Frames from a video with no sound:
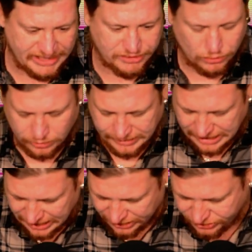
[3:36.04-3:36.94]

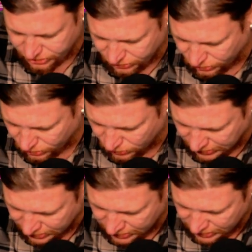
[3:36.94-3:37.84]
Victoria
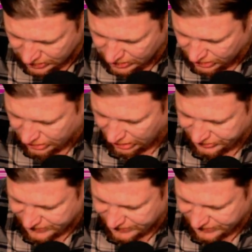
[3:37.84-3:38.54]
to go